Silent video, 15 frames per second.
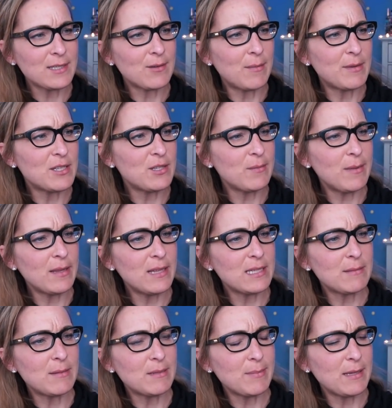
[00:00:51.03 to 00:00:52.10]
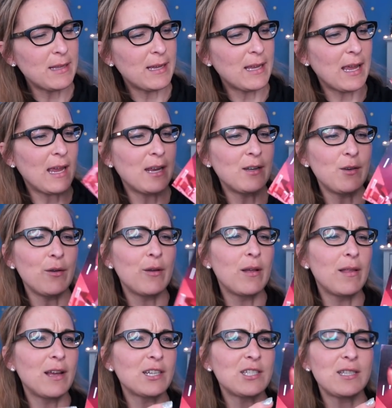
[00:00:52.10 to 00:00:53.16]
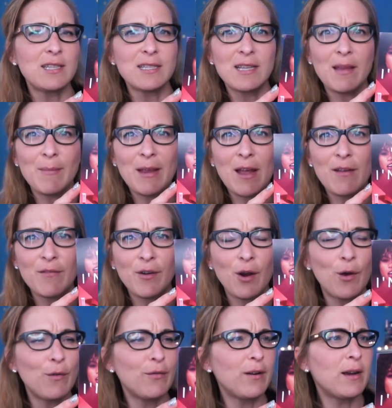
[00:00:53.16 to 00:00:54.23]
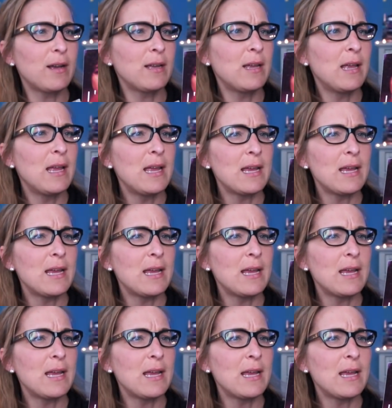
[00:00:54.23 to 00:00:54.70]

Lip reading: so I'm assuming this must be like a new collection that's coming out for Ofra.